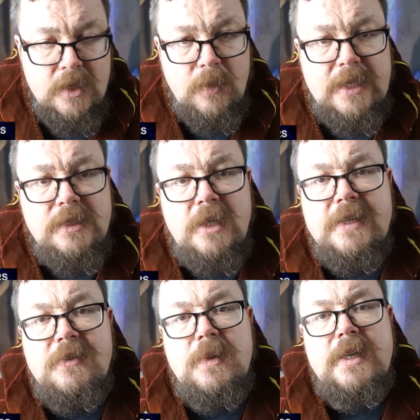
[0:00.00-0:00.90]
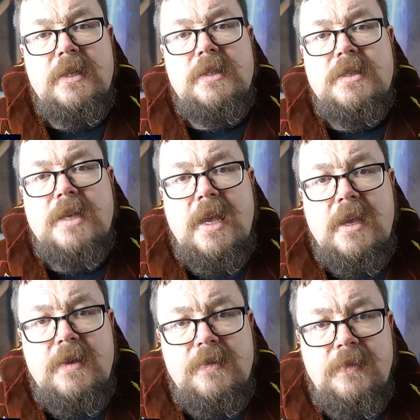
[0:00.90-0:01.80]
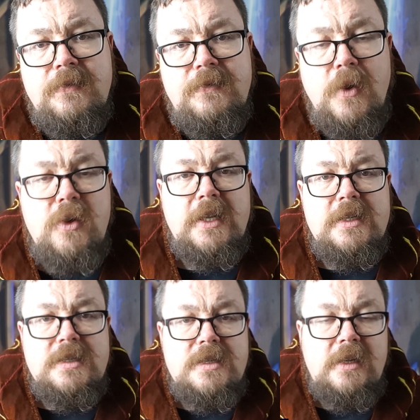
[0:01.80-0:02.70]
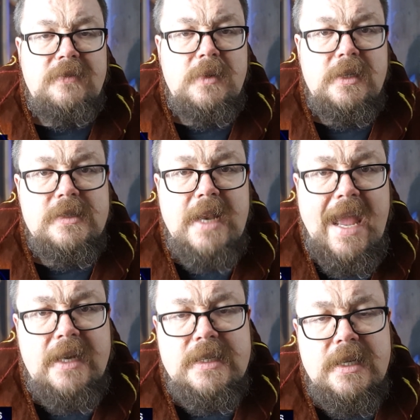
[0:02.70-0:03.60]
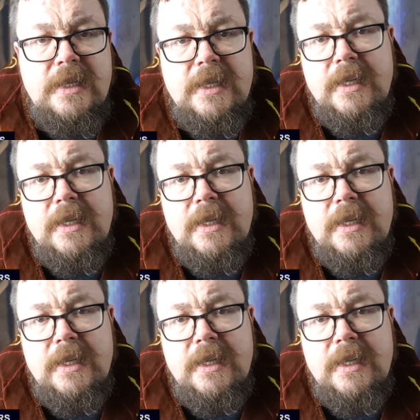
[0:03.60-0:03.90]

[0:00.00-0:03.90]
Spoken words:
Well, not everyone is a vocalist, not everyone is an actor,